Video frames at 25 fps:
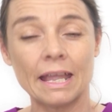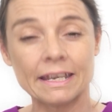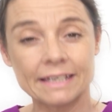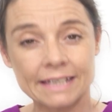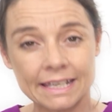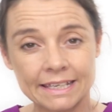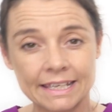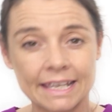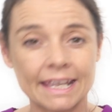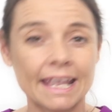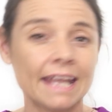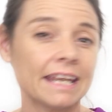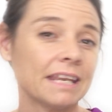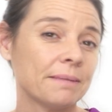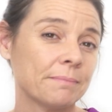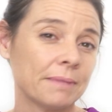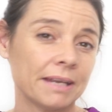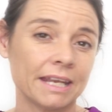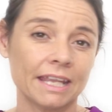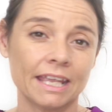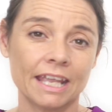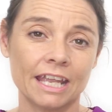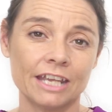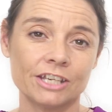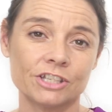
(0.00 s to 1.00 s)
taking any
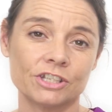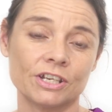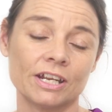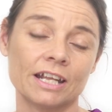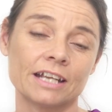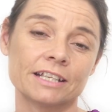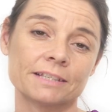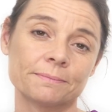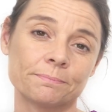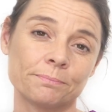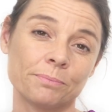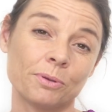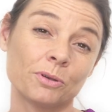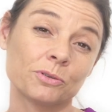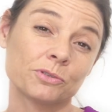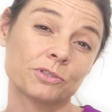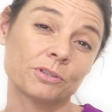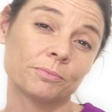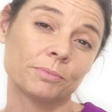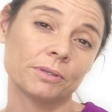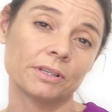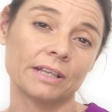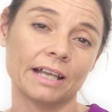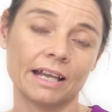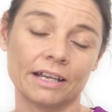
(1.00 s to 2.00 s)
medication has
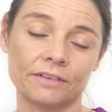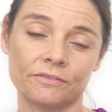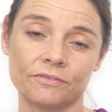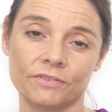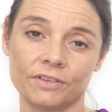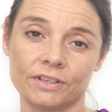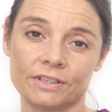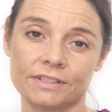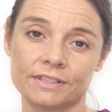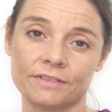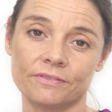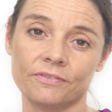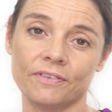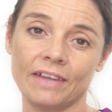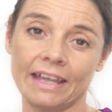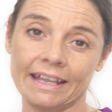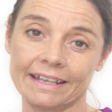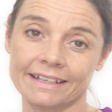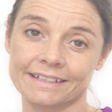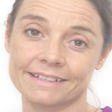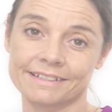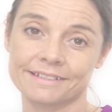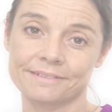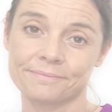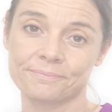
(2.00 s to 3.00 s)
possible adverse
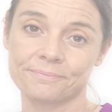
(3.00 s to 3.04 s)
effects.